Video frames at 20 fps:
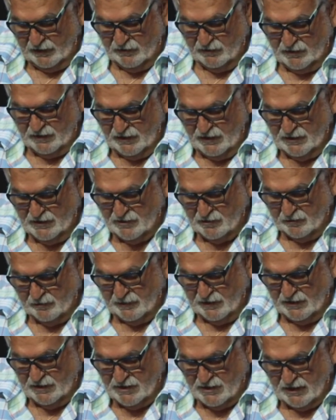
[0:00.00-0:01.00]
we who teach
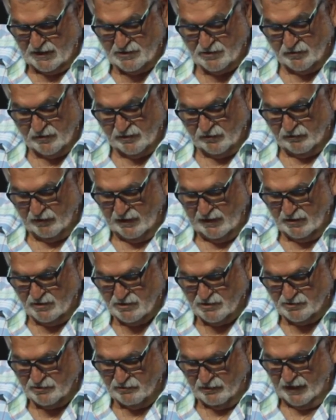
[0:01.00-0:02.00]
will be judged with
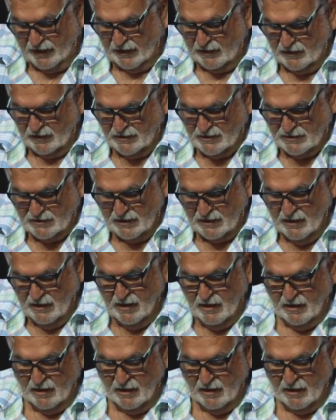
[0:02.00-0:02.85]
greater strictness.